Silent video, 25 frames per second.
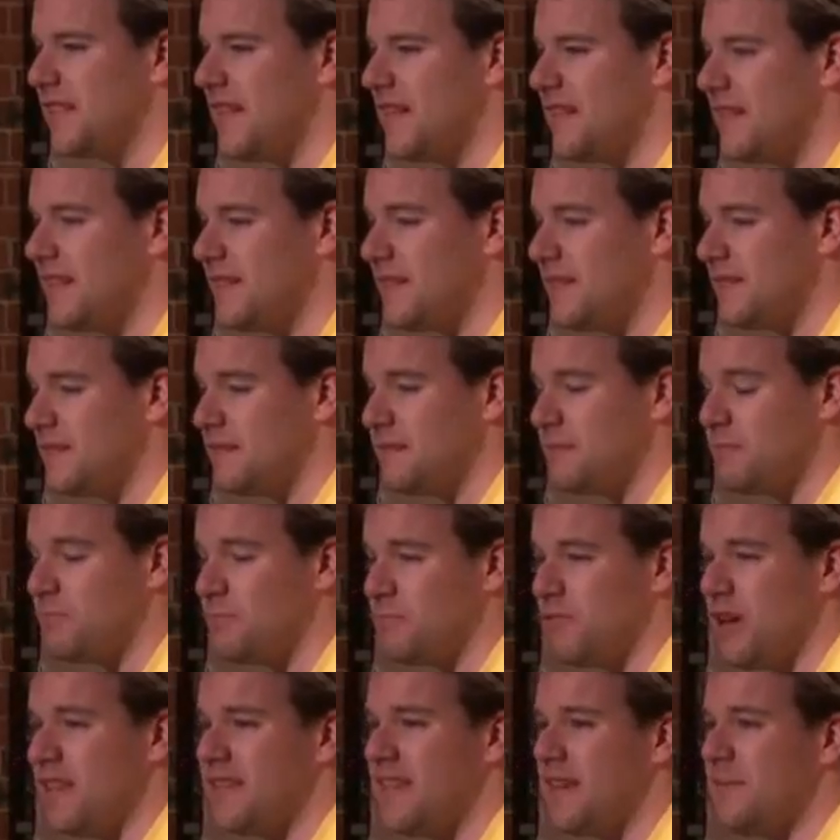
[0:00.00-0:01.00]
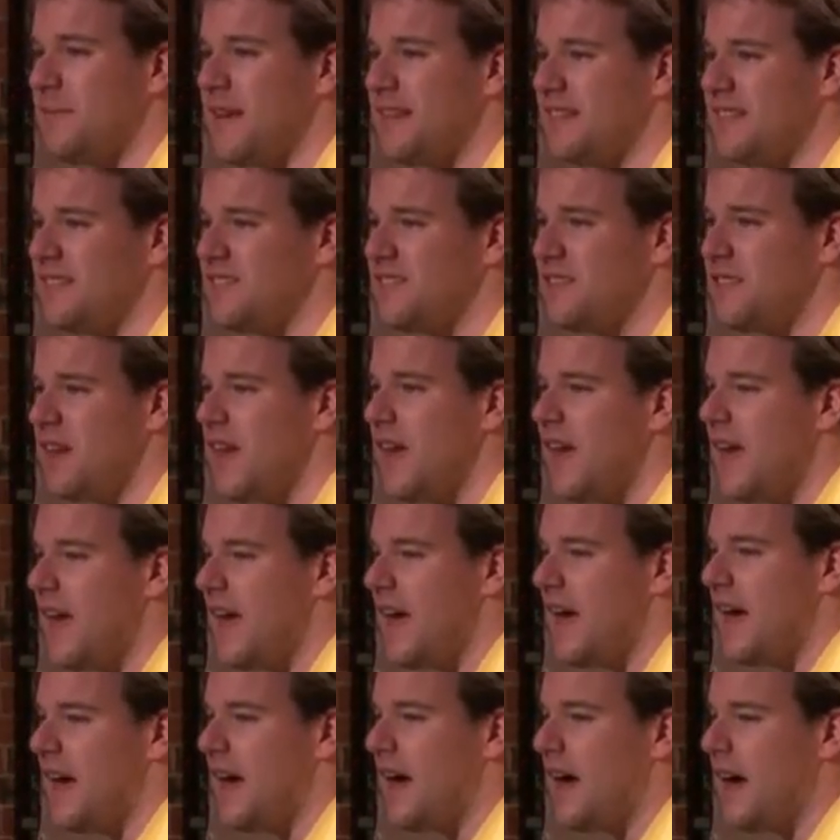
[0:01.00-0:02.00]
to spread their message,
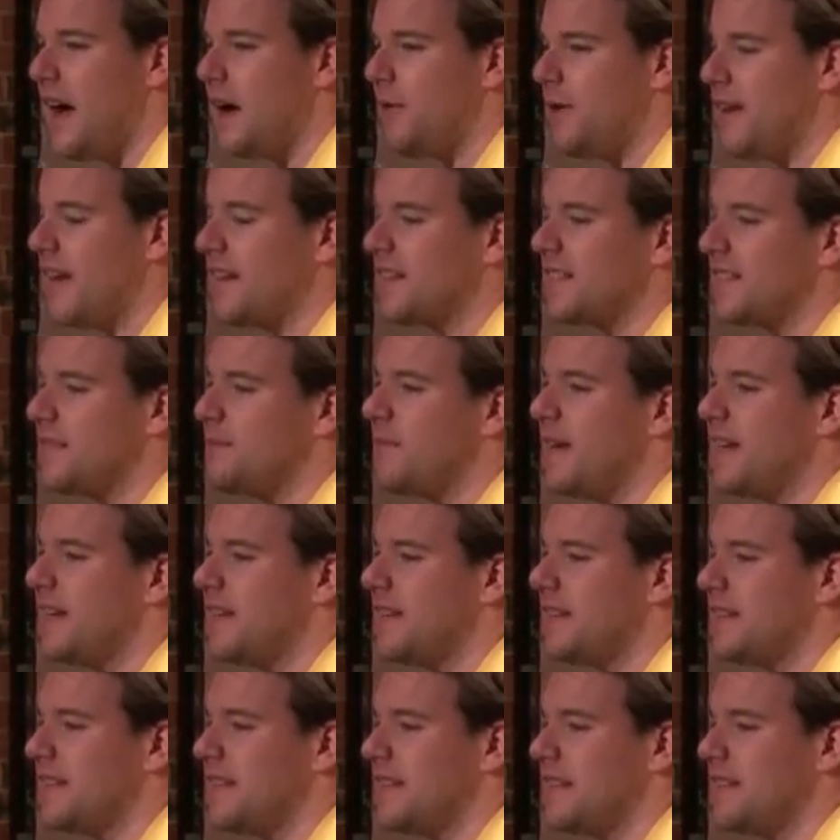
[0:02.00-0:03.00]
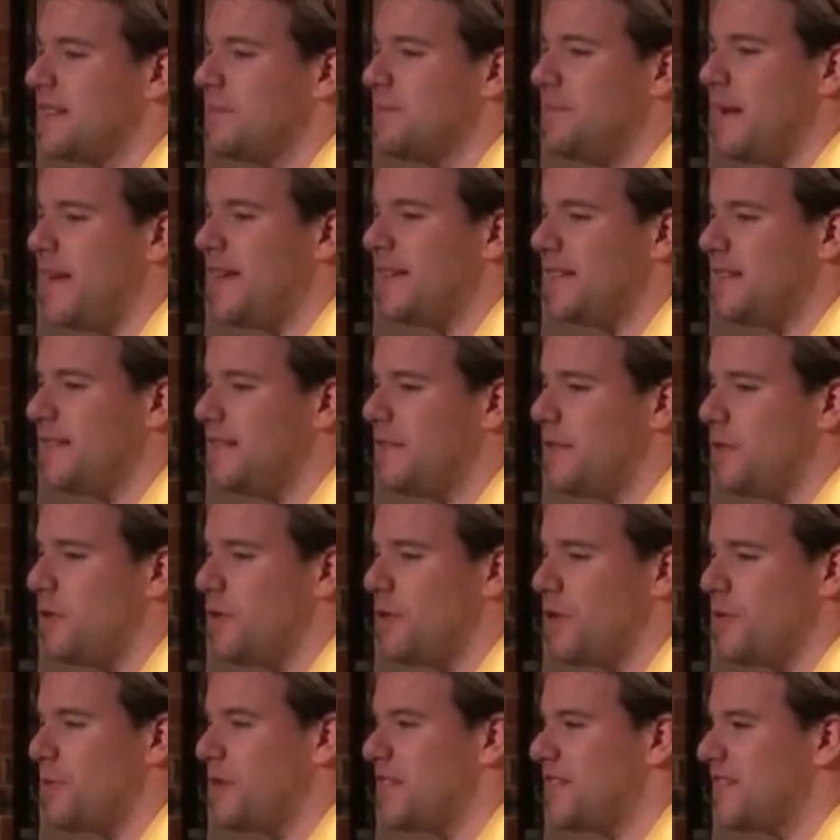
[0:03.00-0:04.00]
are we actually making things better,
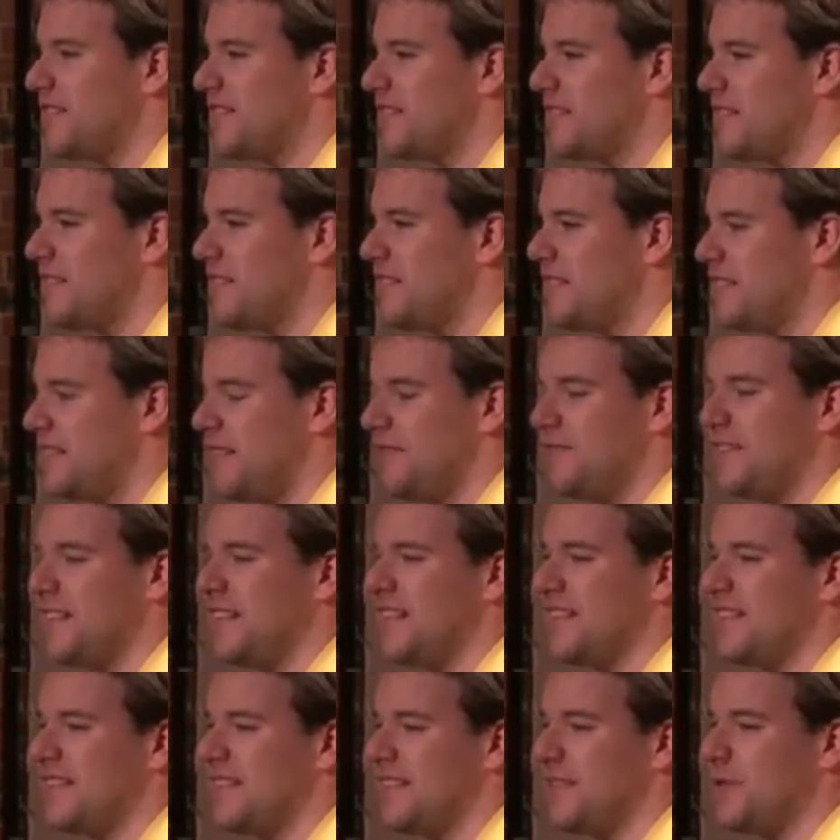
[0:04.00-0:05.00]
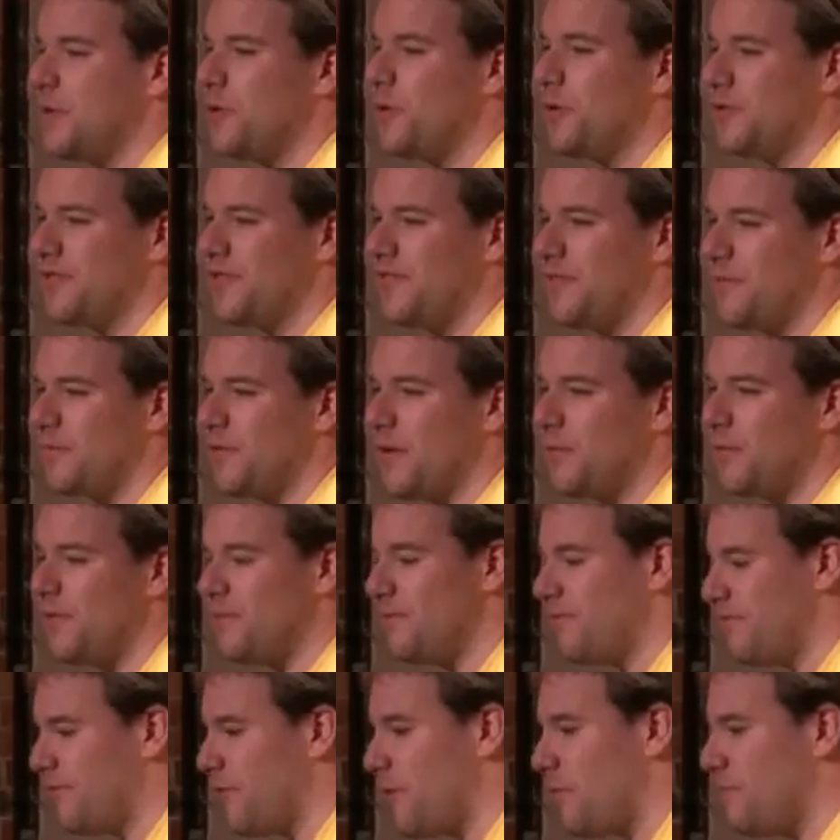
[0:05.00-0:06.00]
or are we just shifting the cause of the
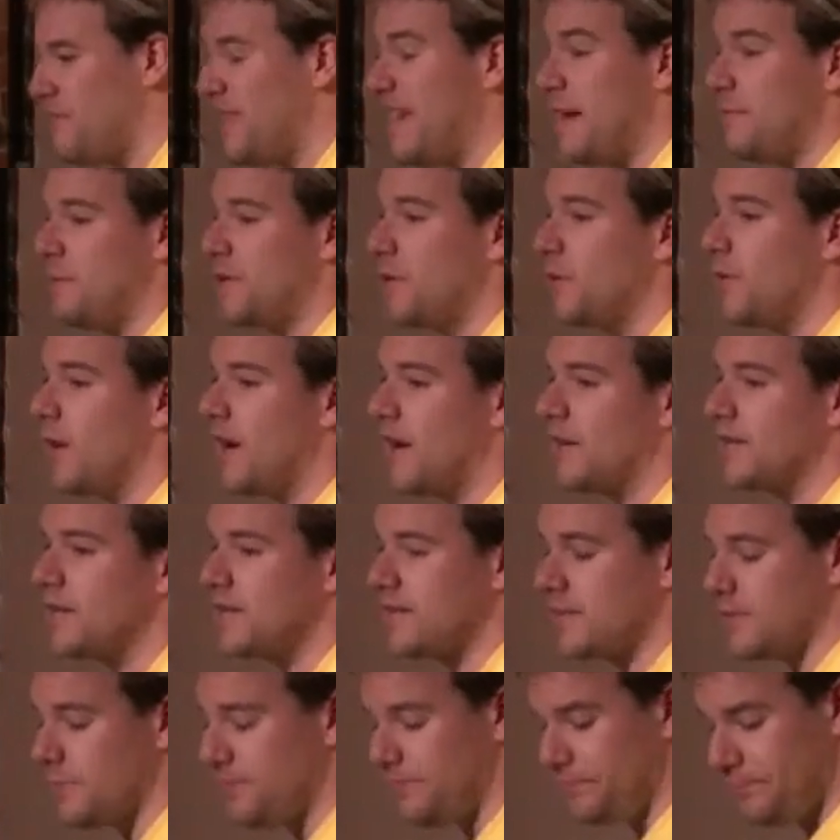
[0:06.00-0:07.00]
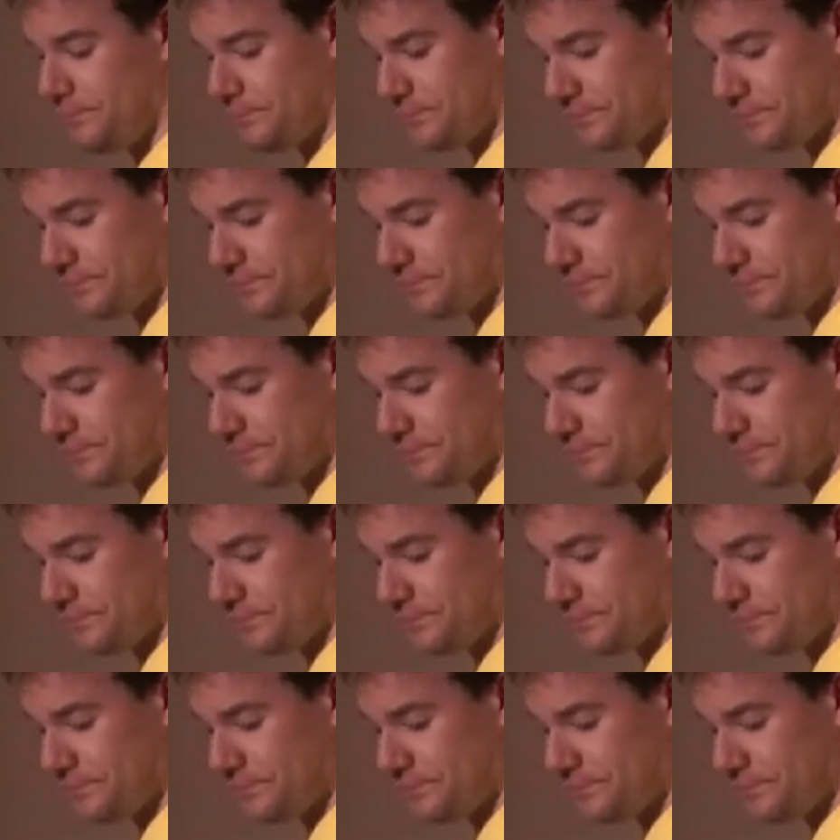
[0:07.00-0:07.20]
problem from them to us?